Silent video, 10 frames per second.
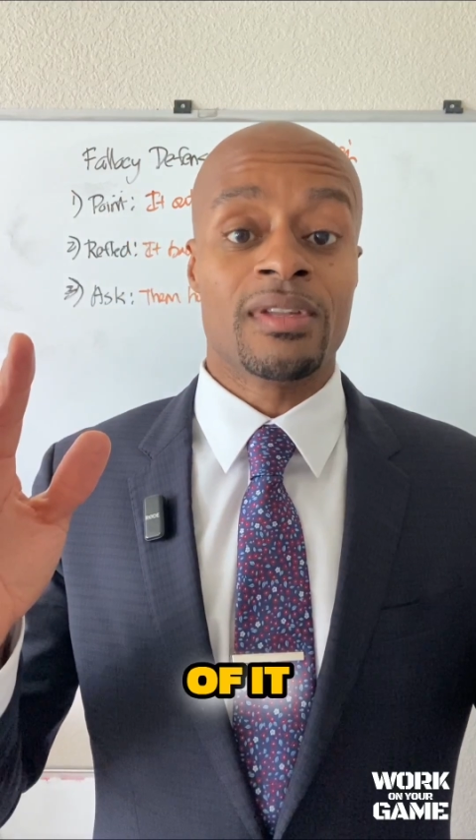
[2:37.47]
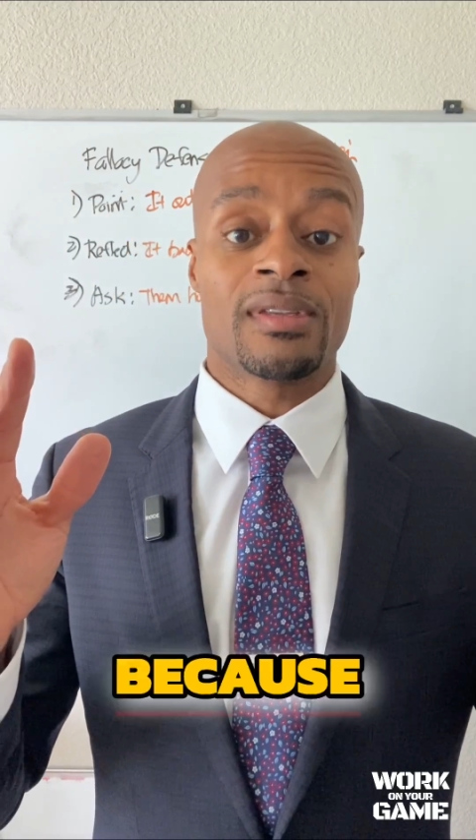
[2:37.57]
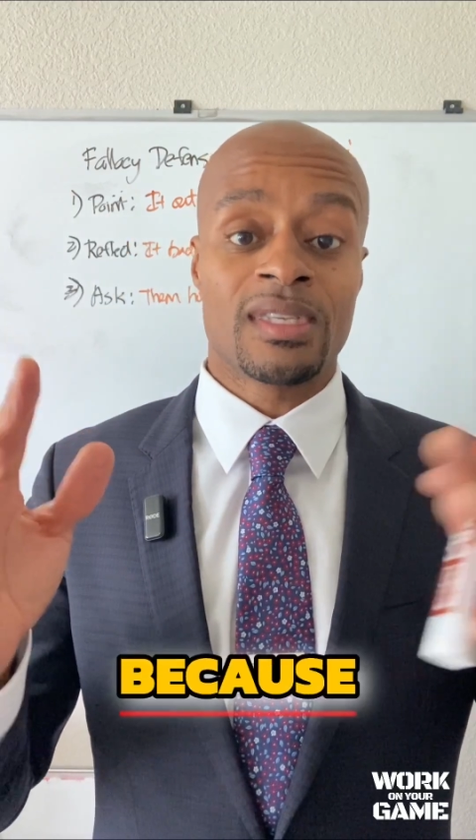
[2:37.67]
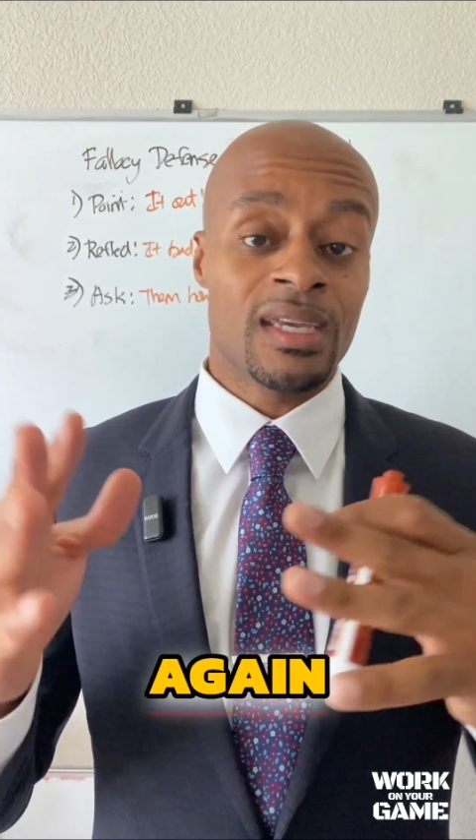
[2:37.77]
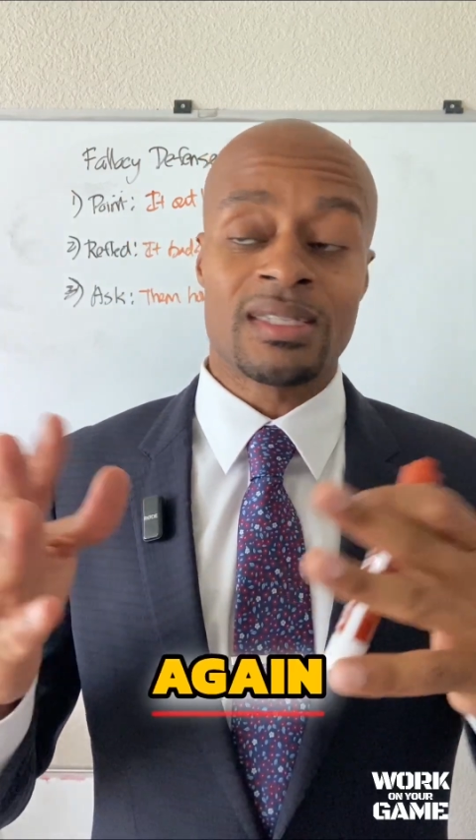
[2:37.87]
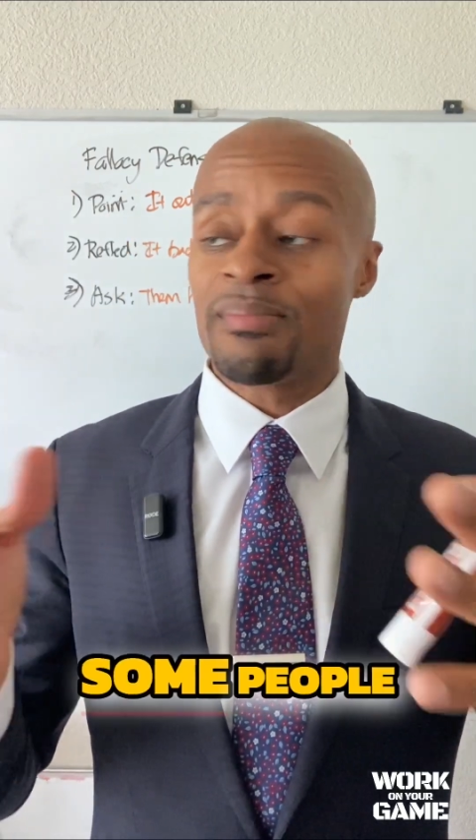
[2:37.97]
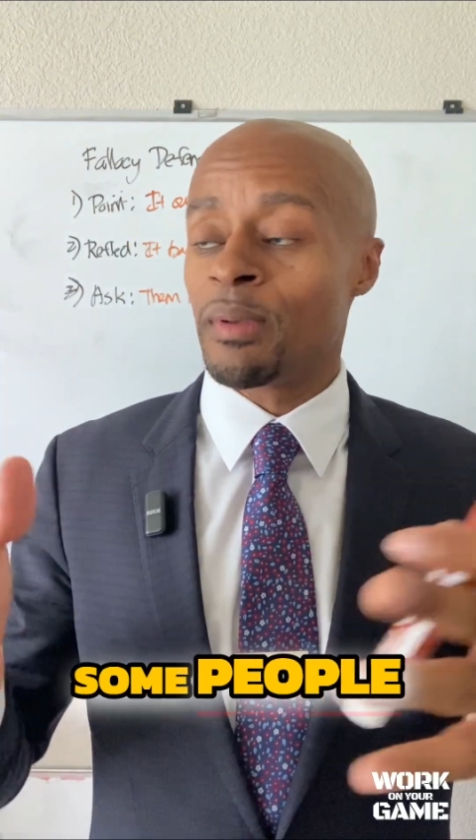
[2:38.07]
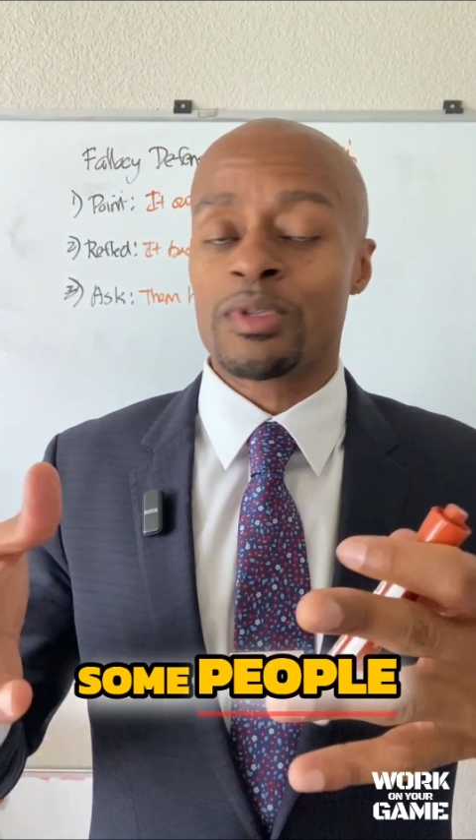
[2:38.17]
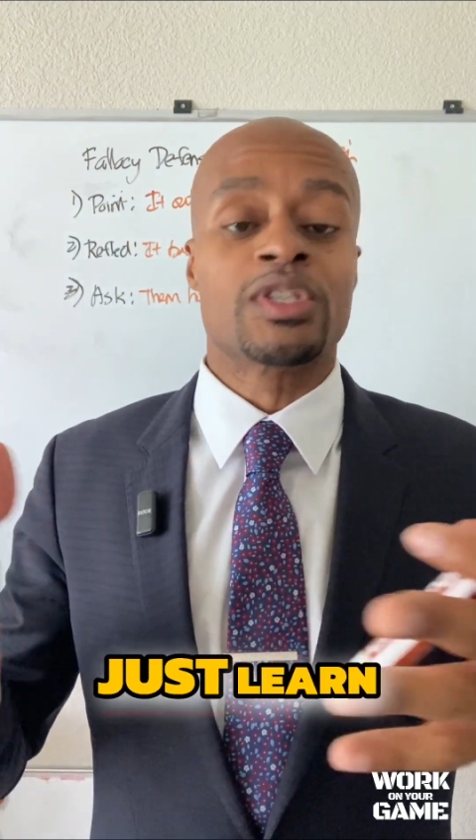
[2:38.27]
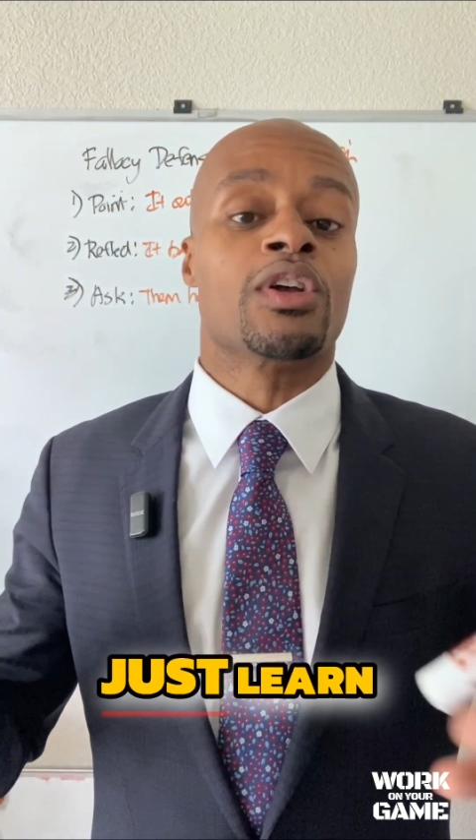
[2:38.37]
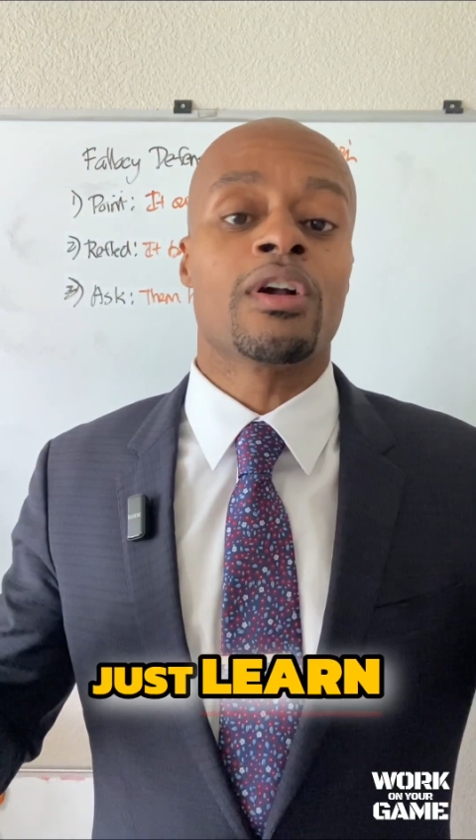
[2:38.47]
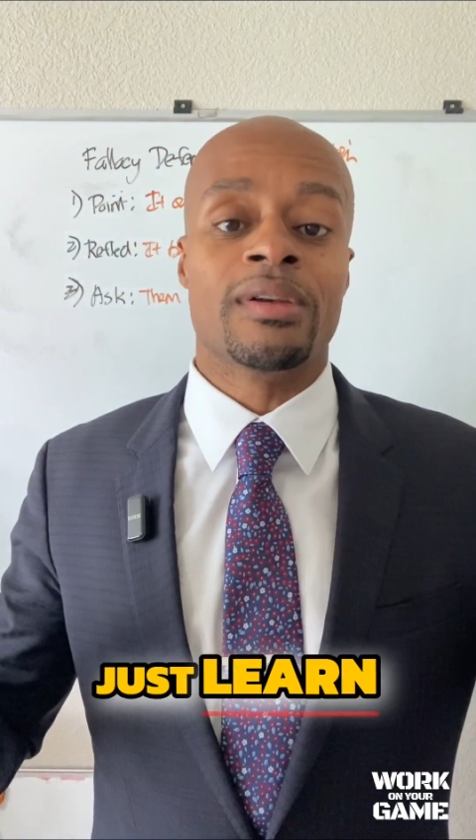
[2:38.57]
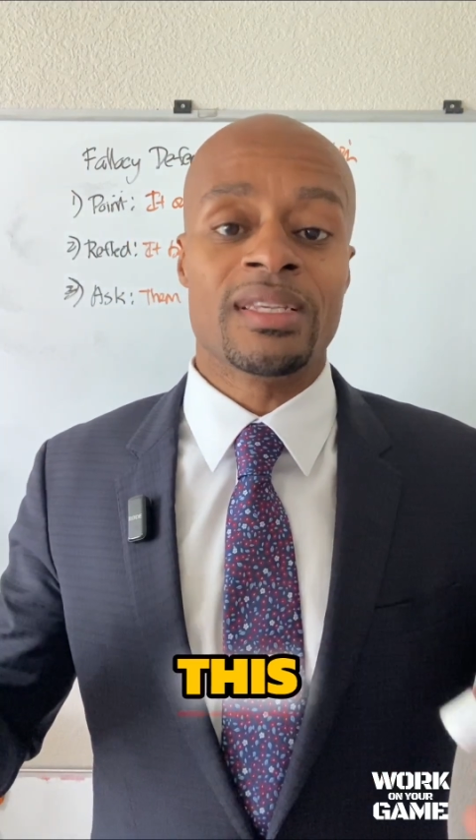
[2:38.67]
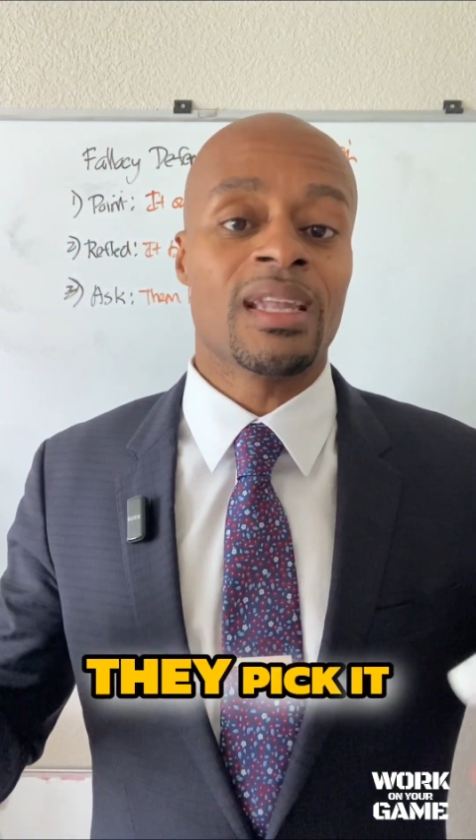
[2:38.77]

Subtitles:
Because again, some people just learn this.